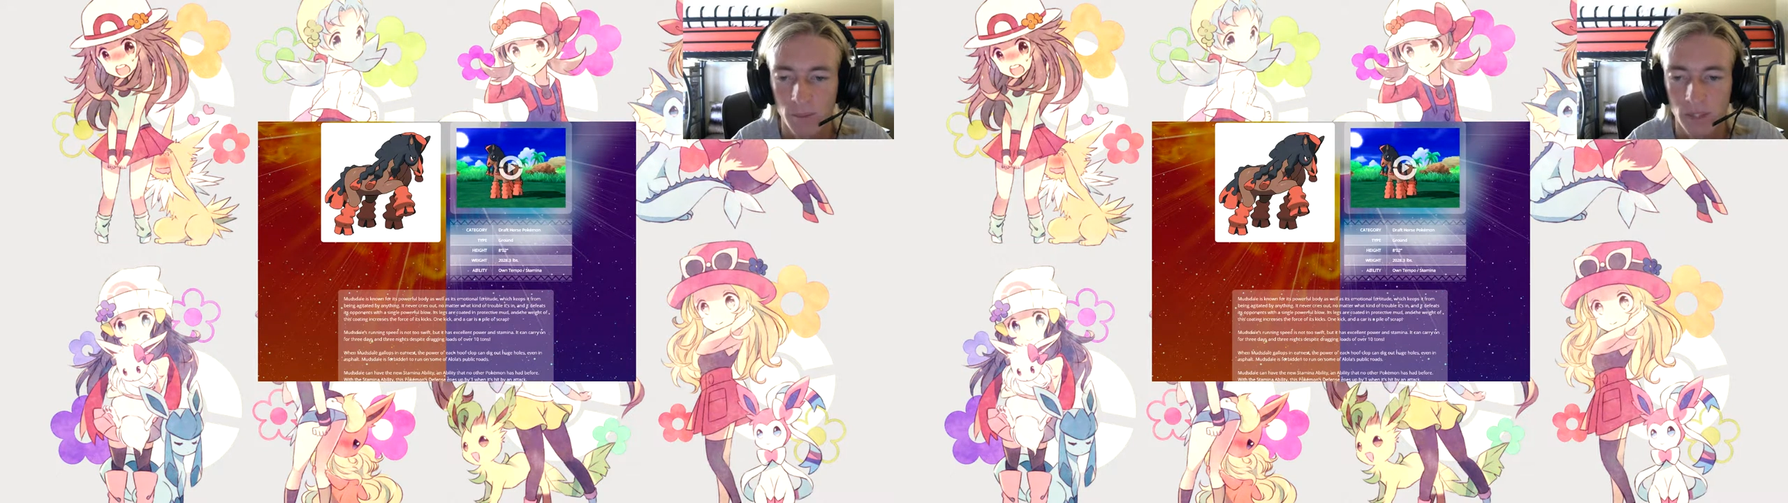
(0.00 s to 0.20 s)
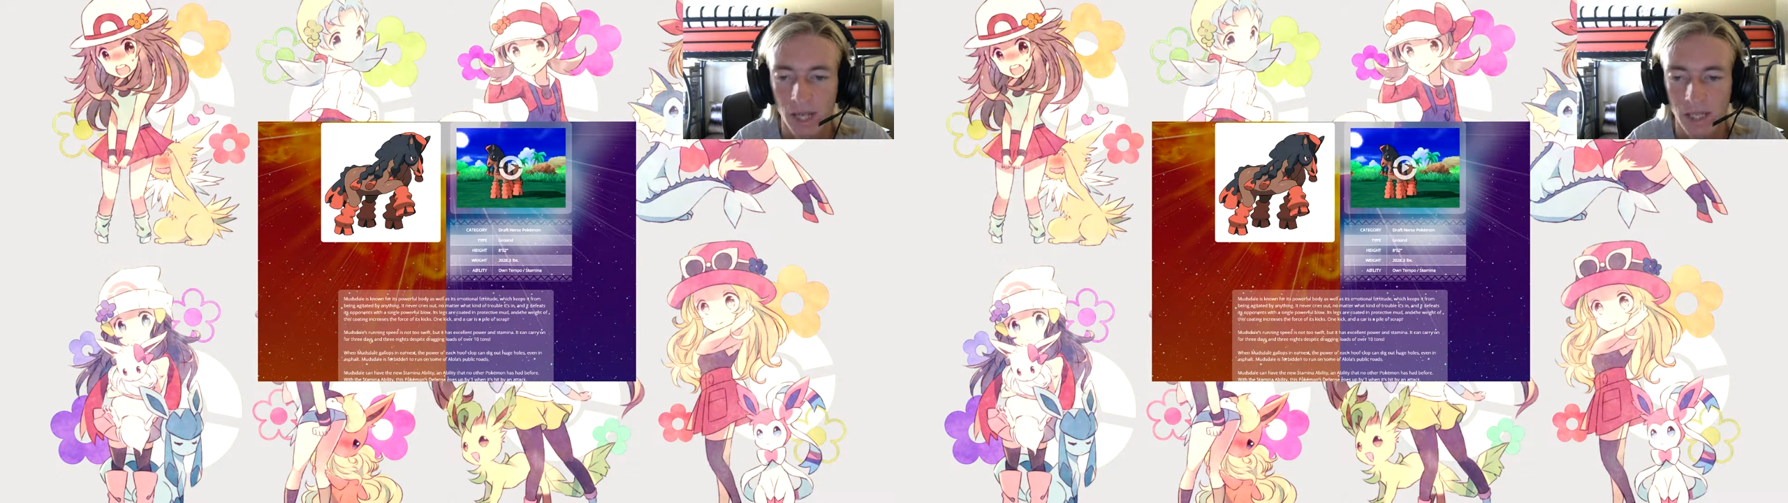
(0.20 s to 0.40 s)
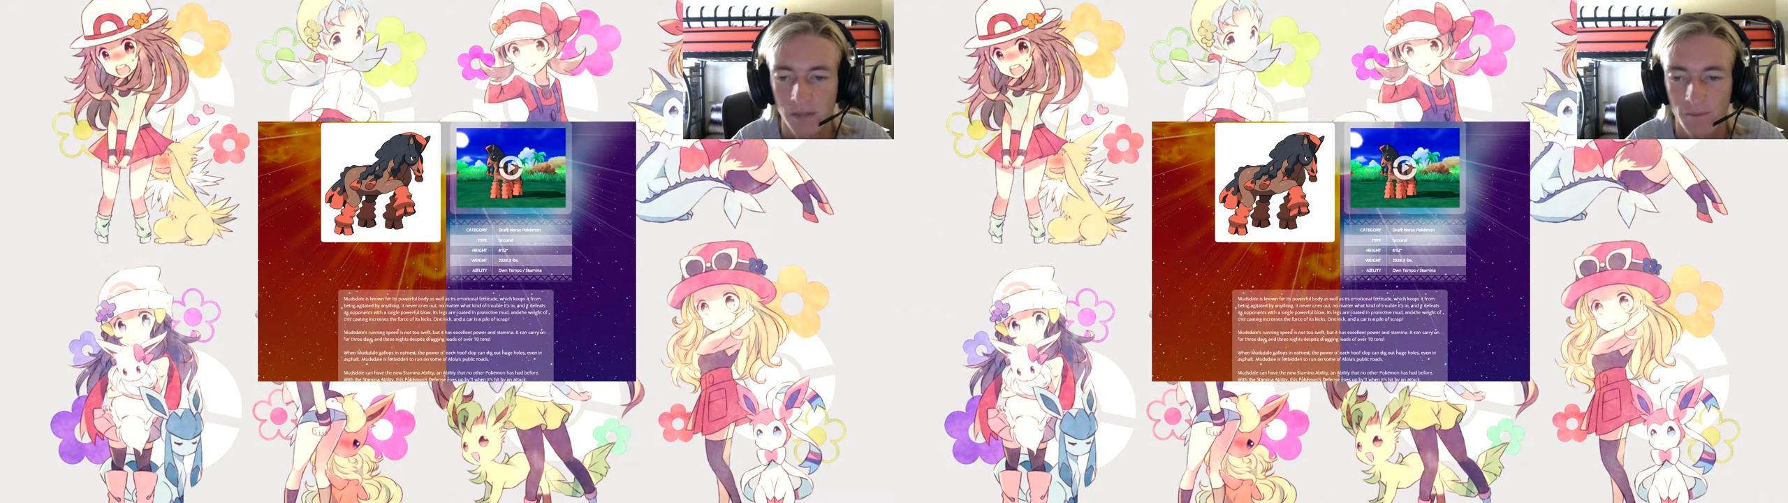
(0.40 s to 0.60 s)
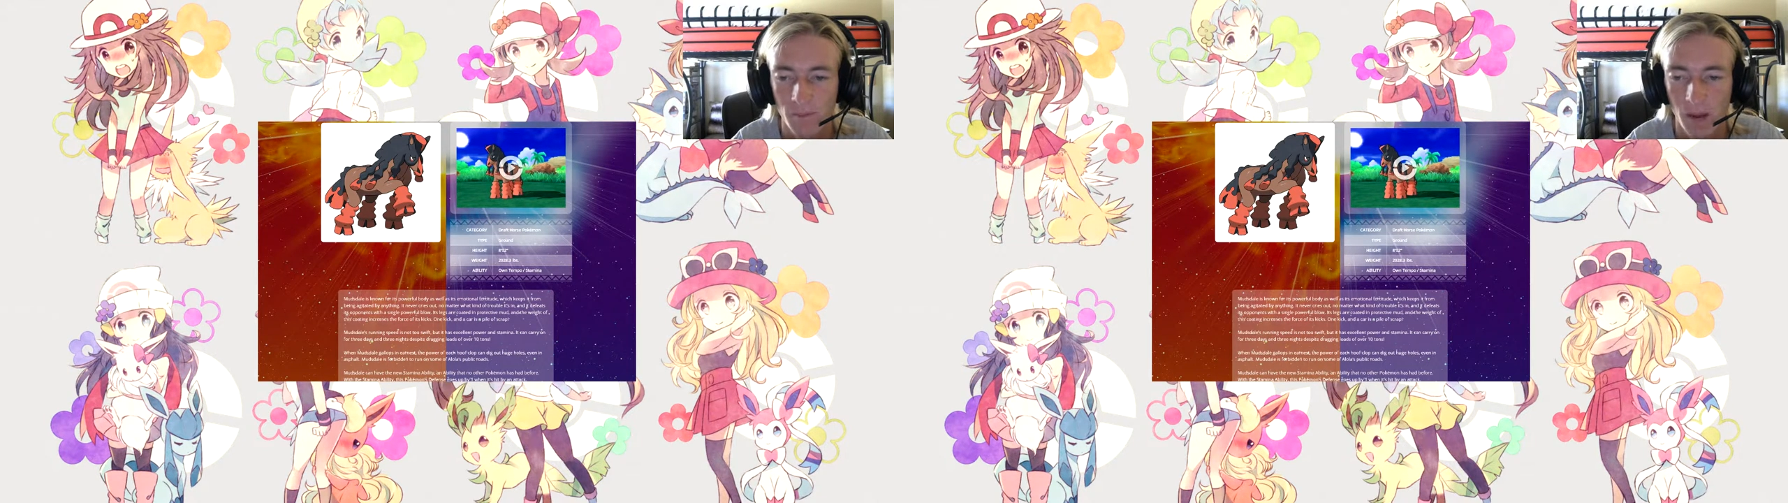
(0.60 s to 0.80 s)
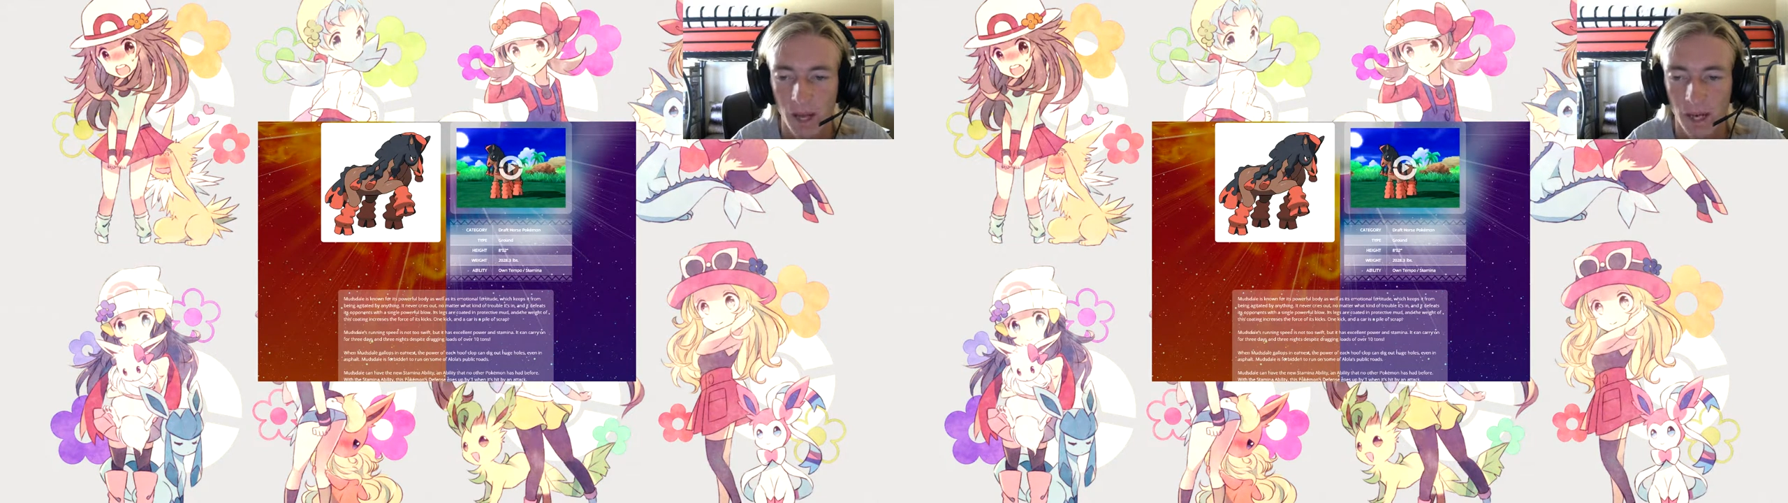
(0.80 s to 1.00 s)
protective
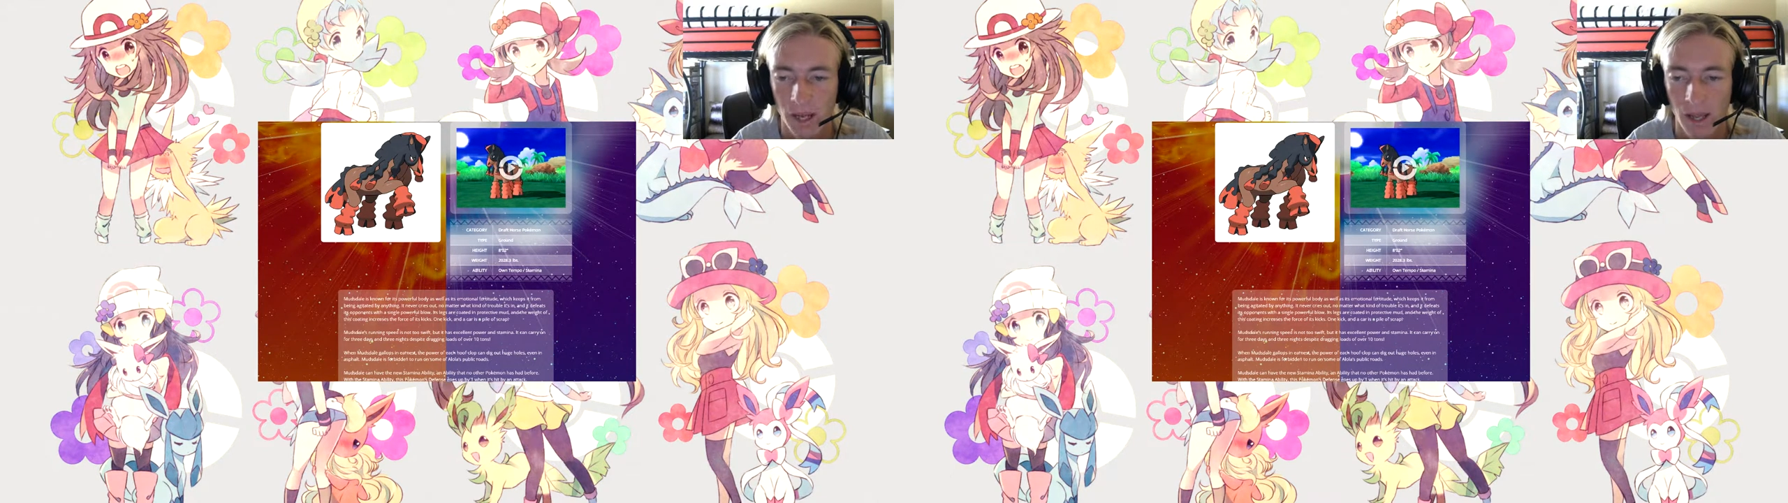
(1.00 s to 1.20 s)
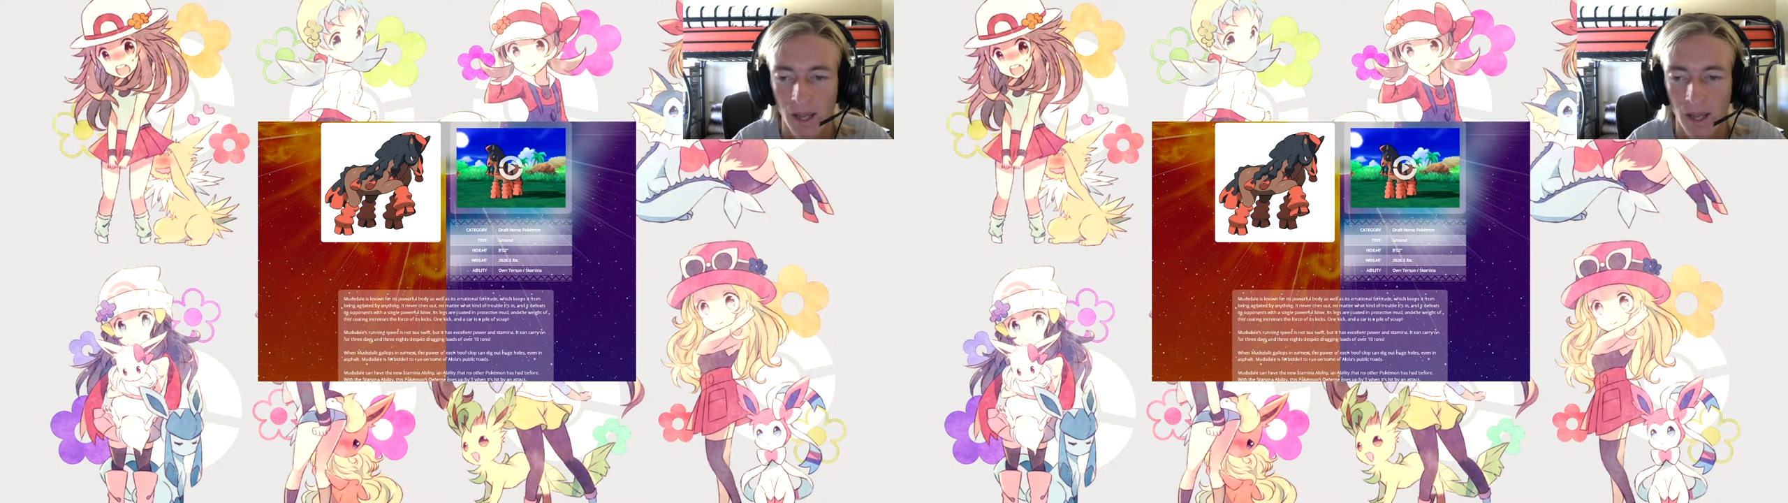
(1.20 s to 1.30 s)
mud,